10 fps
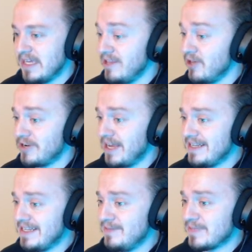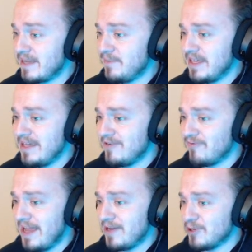The other day, team something
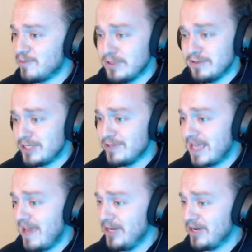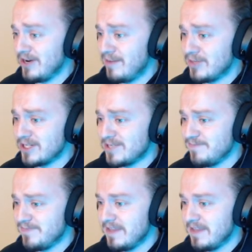in red or blue suits came here in numbers.